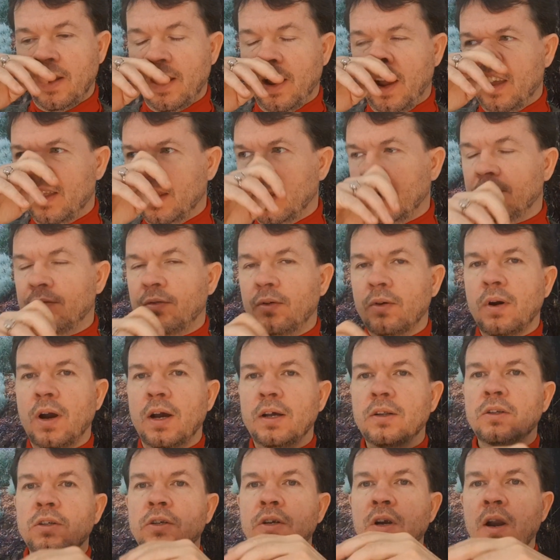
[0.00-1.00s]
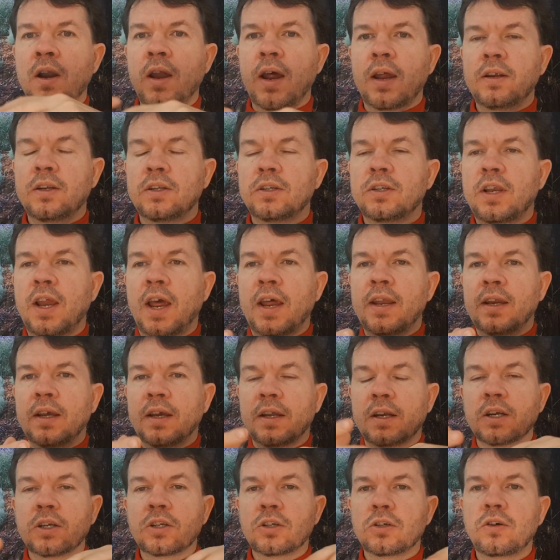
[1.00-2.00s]
And then if you start understanding
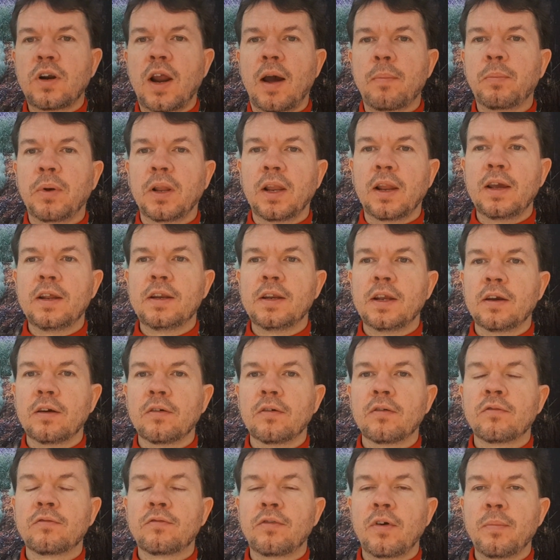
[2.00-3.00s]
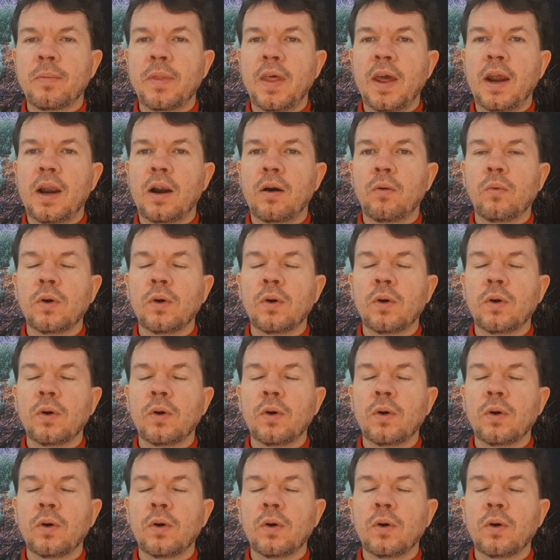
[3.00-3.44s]
and extrapolating from there,